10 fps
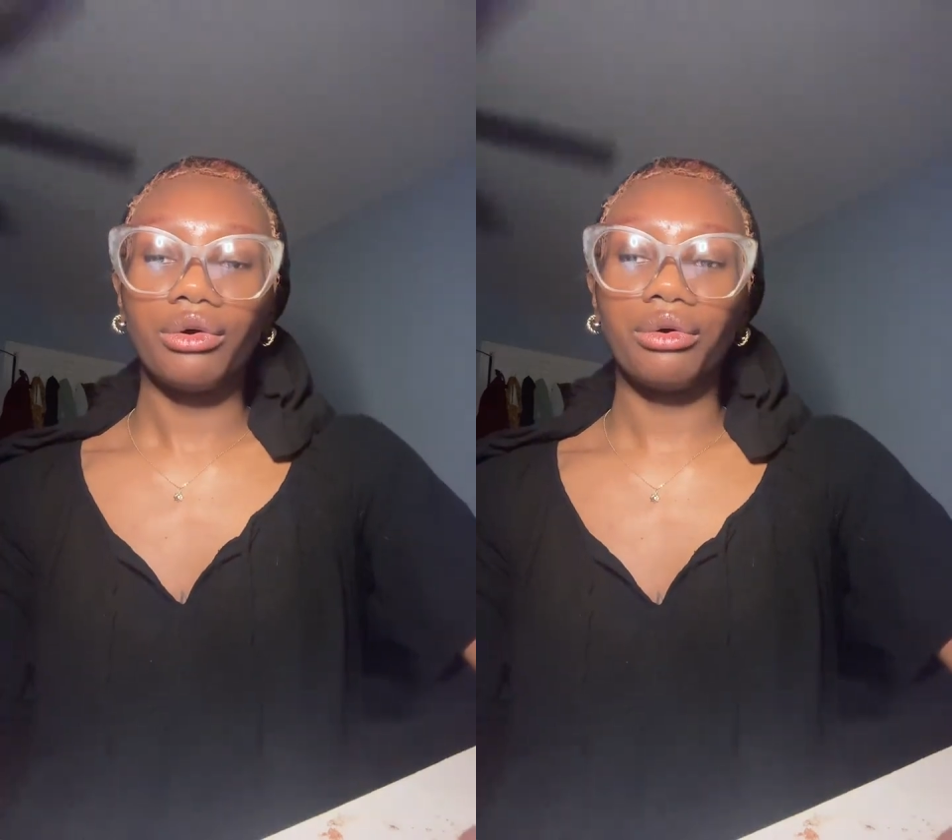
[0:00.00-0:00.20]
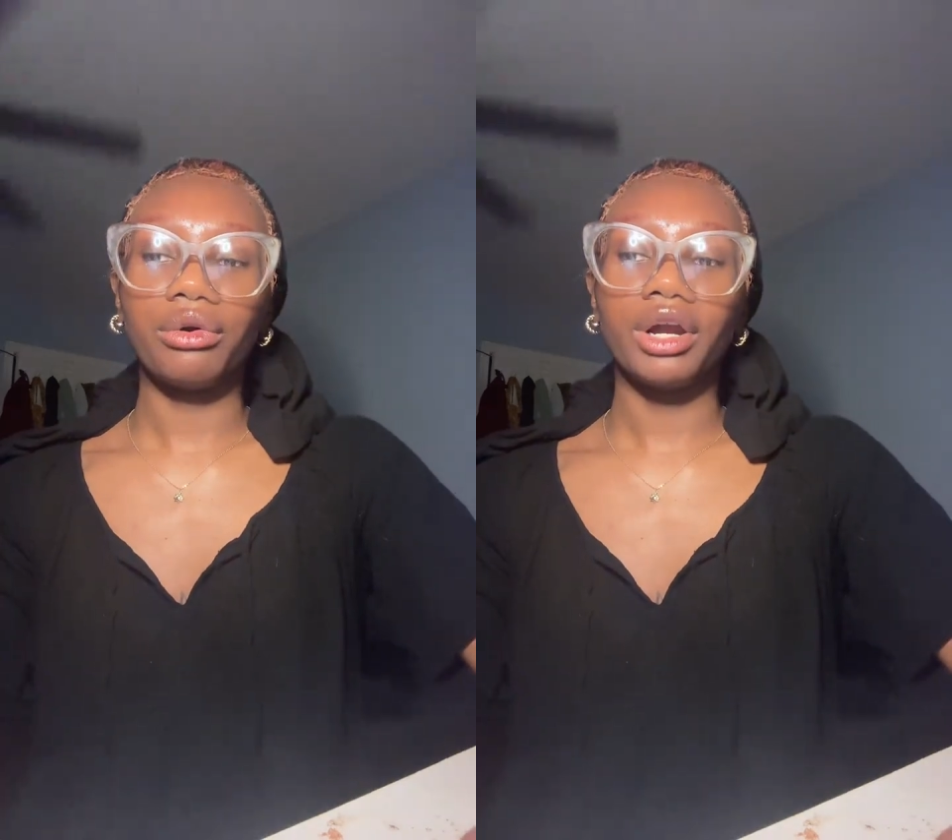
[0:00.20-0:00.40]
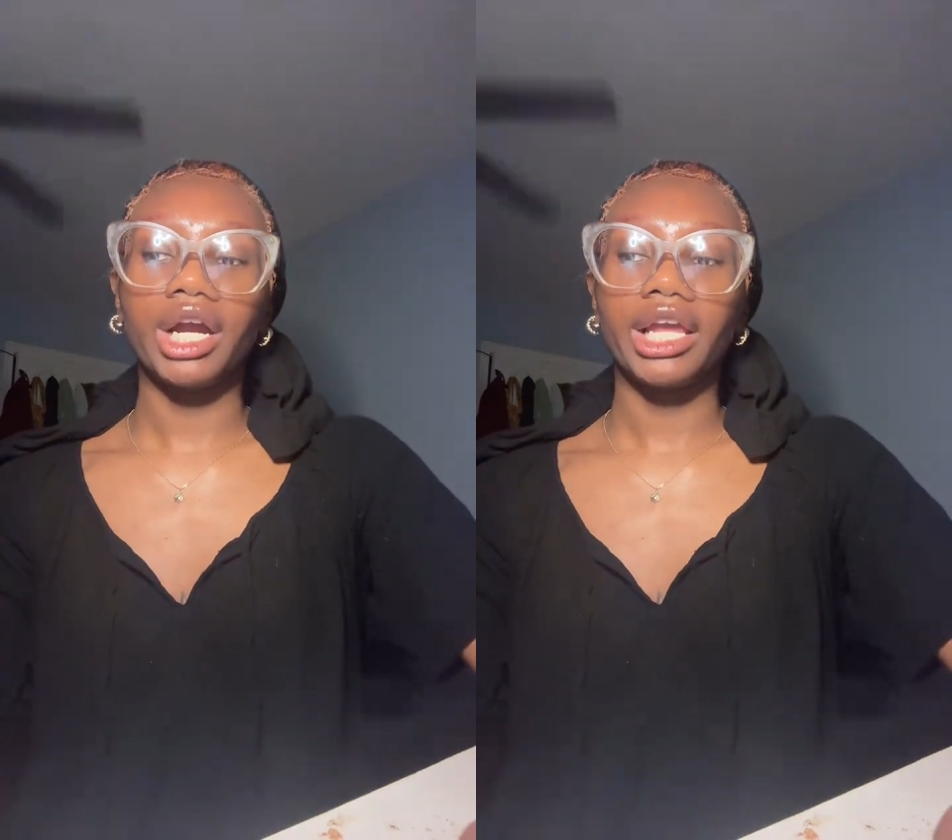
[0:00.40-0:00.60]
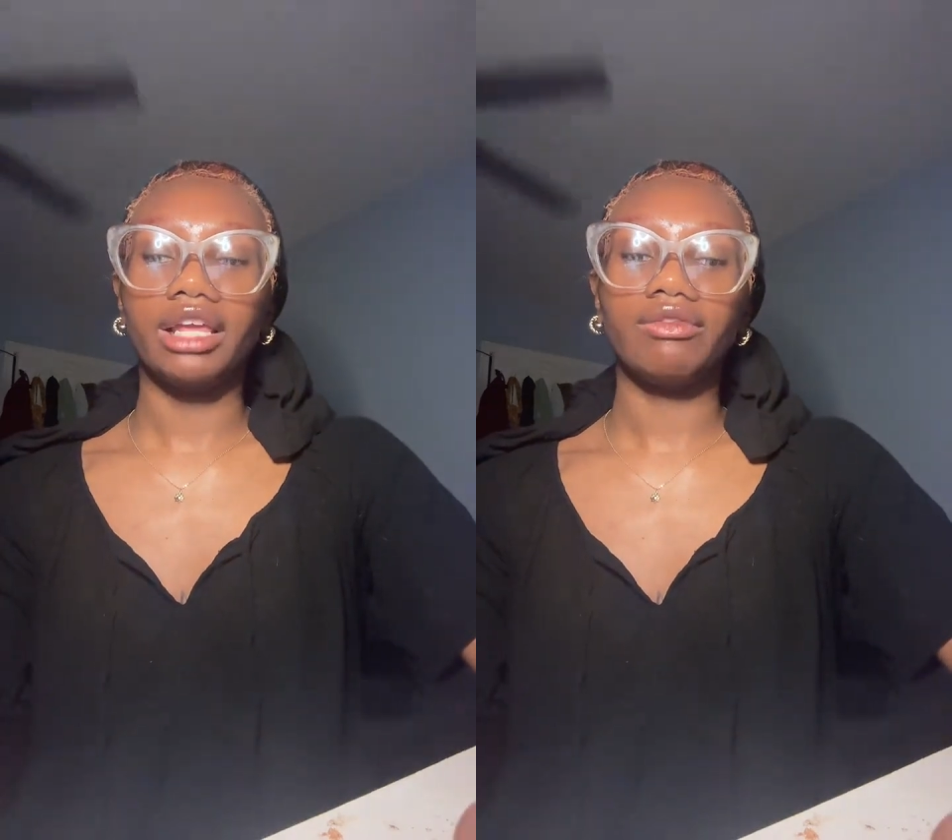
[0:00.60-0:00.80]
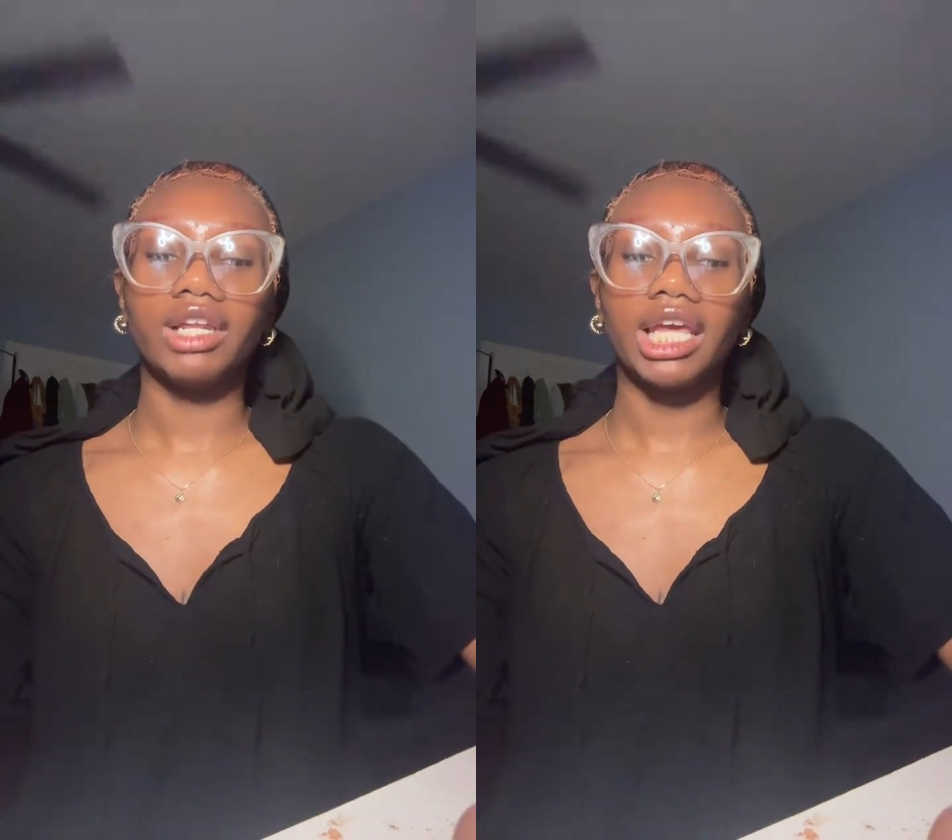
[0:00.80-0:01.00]
Or
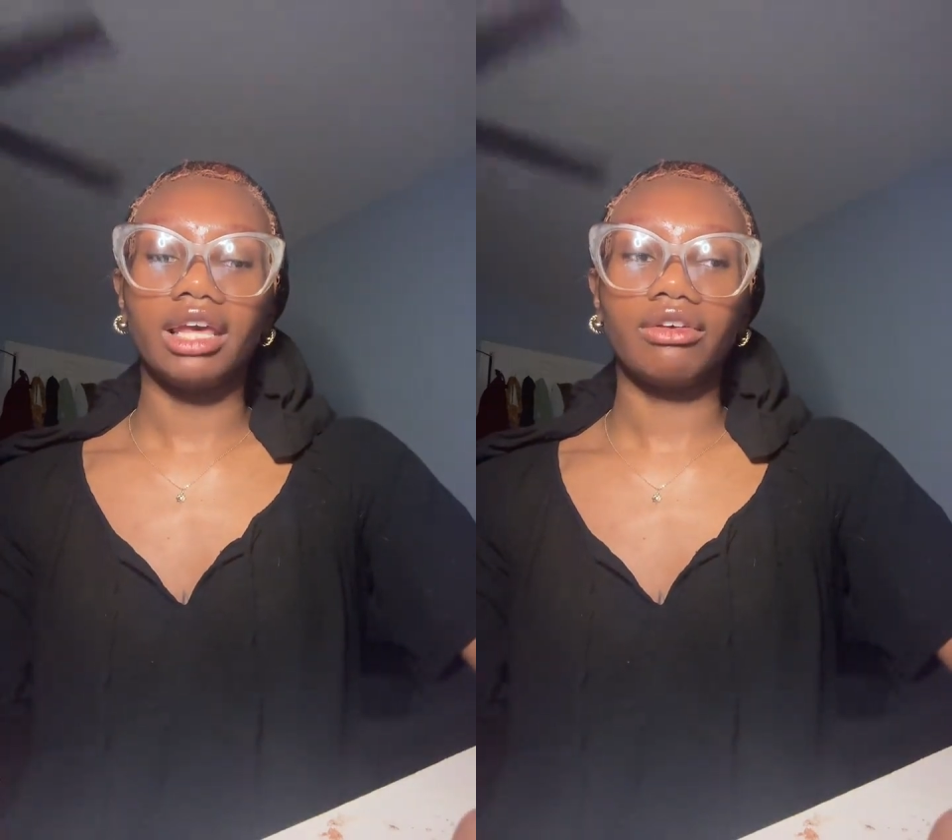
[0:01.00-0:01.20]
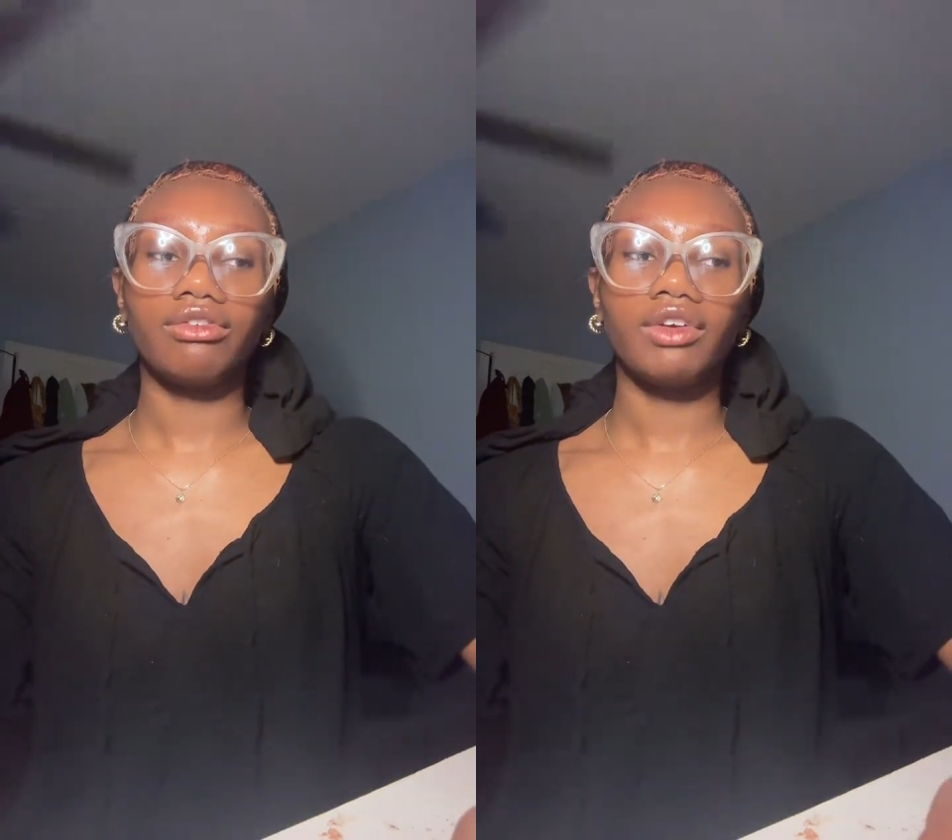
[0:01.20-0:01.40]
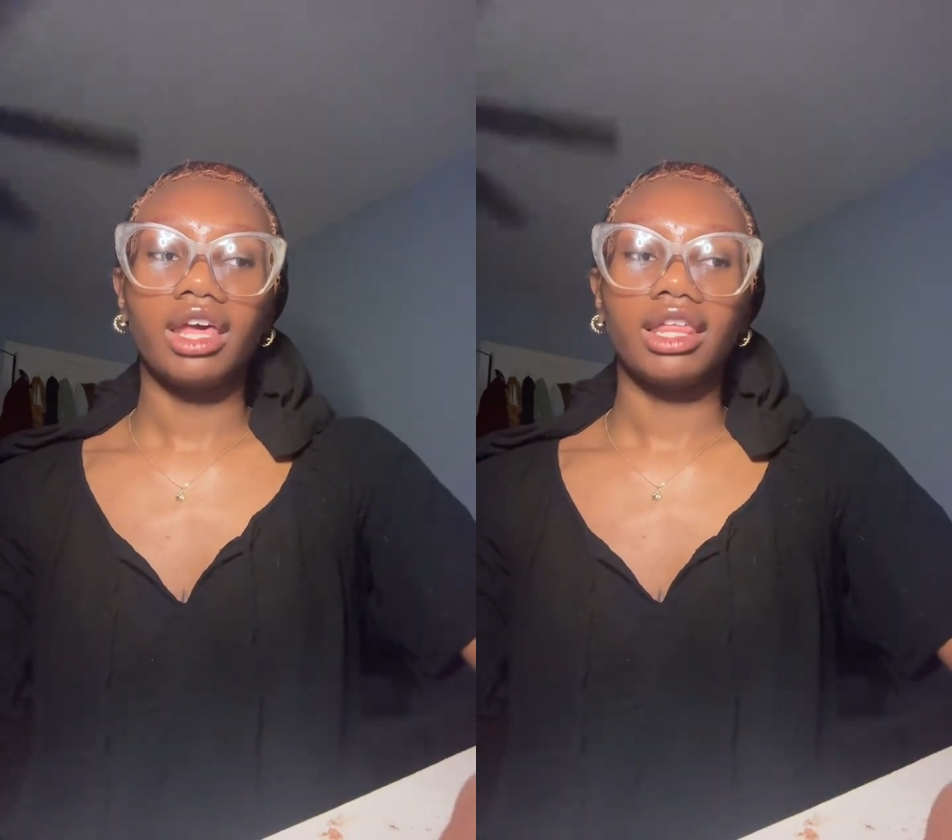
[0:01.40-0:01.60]
even if